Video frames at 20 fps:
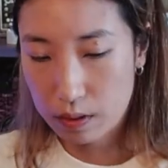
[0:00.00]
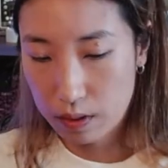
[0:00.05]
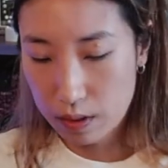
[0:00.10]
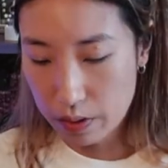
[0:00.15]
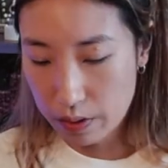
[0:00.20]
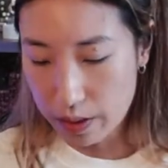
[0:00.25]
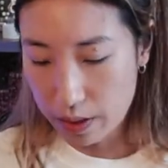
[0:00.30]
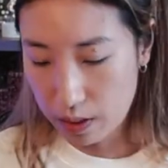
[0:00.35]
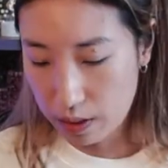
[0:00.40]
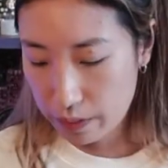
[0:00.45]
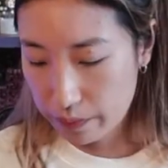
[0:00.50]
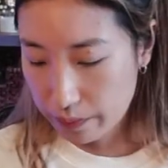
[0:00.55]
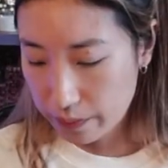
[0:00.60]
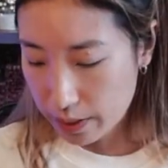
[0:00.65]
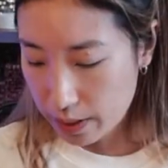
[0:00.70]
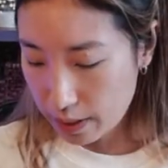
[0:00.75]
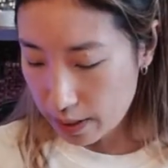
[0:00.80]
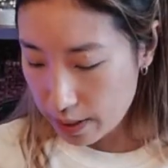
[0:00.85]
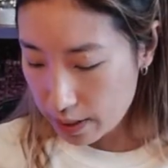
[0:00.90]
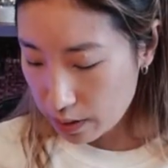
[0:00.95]
Okay,
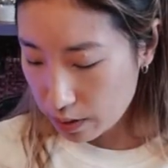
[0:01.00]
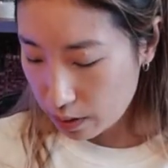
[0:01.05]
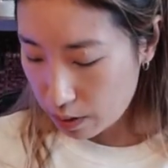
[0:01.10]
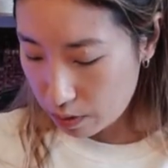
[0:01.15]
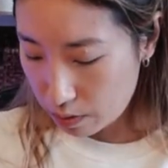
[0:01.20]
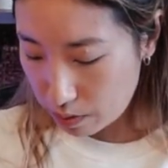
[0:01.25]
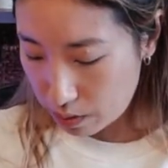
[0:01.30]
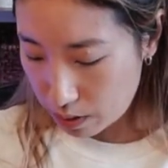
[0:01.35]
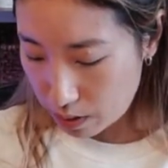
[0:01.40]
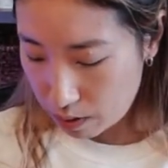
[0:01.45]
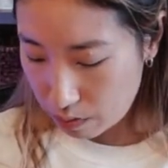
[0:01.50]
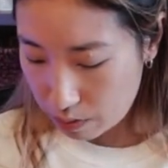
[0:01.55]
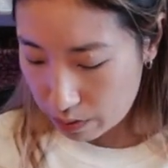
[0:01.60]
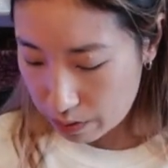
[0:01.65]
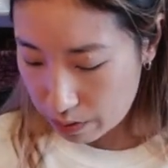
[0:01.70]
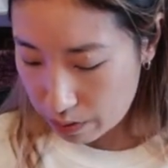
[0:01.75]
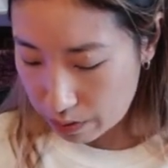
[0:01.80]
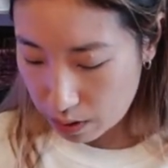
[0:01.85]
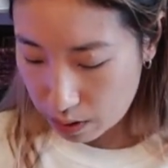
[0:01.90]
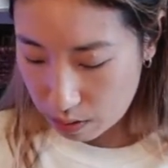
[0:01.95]
let's go in
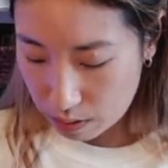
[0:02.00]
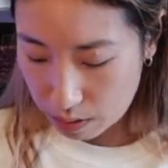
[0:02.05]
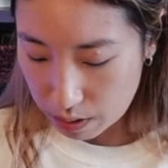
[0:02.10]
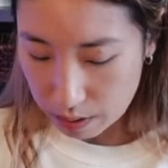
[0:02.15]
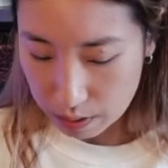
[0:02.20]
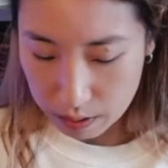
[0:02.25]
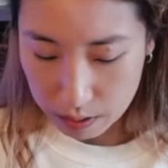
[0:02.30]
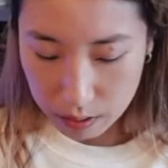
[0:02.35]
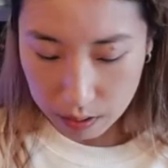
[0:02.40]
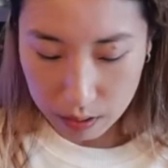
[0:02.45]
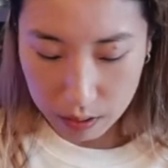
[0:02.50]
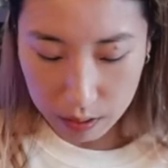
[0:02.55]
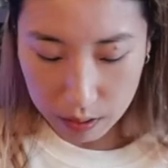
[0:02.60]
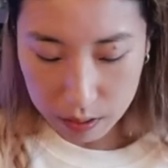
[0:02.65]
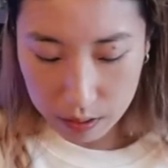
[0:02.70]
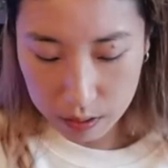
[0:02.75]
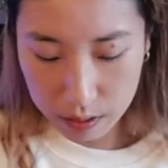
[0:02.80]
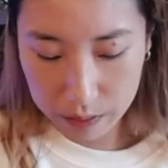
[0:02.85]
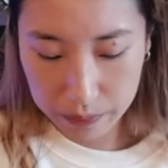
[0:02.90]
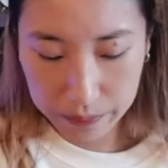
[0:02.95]
with a darker
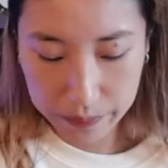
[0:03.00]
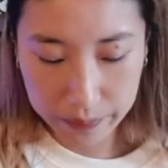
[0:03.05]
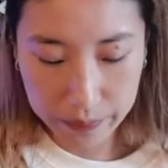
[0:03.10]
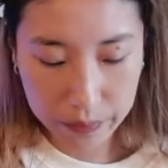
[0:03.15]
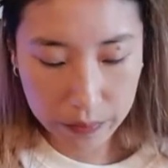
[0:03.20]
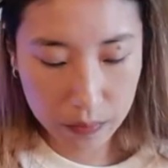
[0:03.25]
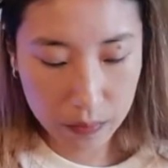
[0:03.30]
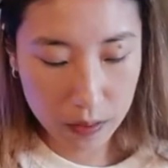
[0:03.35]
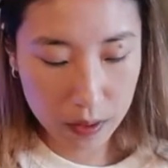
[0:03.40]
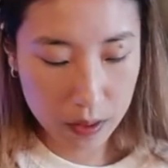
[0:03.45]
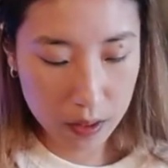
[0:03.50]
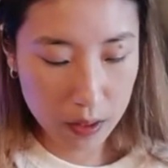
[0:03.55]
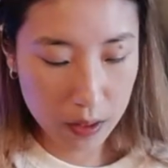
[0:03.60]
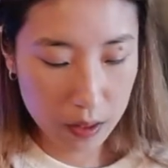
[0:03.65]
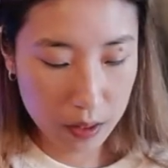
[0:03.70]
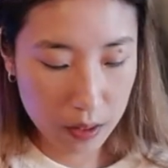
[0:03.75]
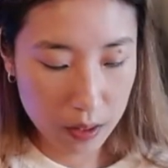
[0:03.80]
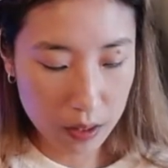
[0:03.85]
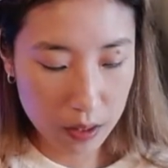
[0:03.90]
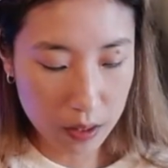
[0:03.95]
color.
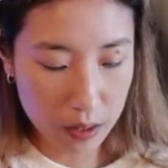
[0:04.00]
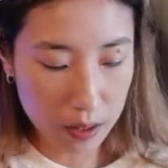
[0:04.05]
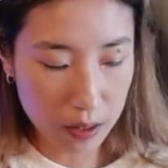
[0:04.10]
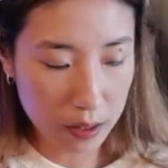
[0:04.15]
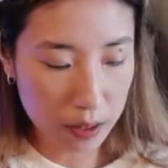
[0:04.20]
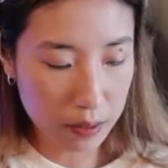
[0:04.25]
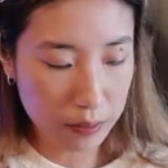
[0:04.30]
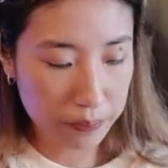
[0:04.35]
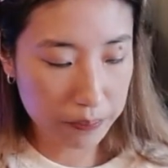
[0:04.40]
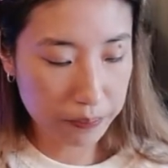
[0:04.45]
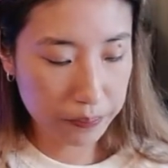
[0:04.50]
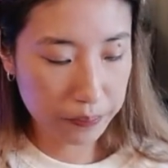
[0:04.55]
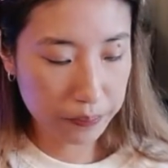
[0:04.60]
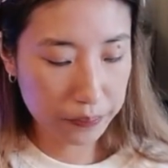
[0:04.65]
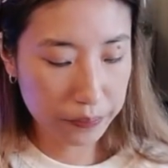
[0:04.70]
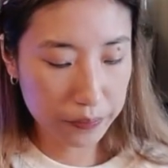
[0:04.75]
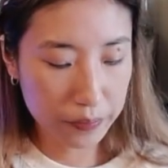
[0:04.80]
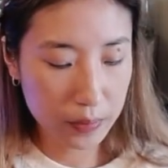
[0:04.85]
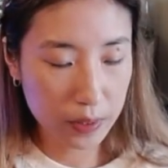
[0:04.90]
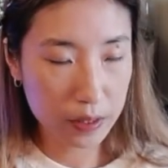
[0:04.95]
Um,
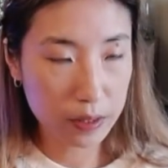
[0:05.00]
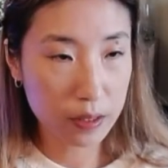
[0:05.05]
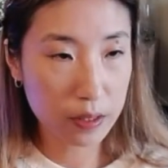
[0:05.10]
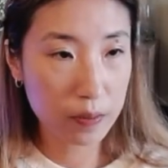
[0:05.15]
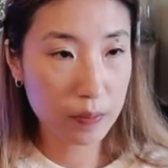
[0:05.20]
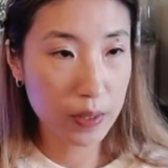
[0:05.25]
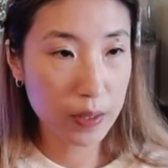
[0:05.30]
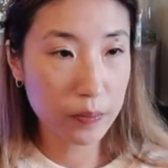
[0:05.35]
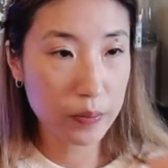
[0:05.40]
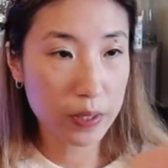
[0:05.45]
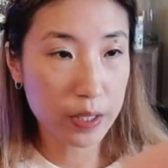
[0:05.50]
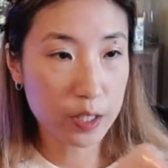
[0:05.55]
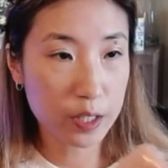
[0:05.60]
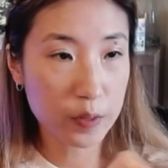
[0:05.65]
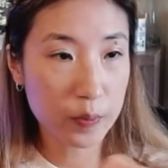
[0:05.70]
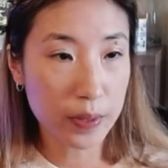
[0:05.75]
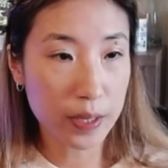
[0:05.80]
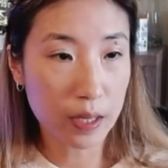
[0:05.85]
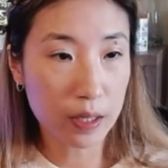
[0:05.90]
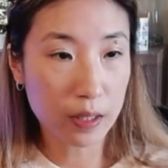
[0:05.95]
this is my
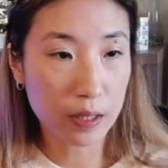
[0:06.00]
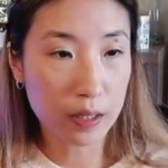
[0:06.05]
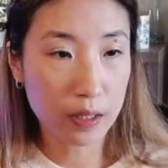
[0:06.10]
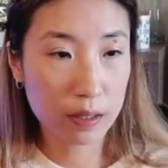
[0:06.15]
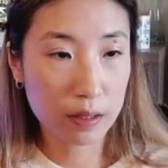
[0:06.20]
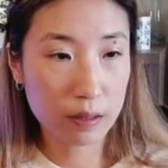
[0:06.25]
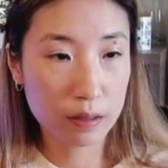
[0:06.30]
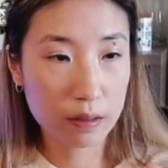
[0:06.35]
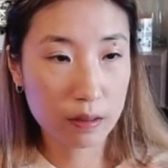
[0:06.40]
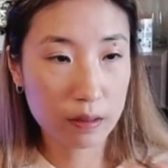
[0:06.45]
peach palette.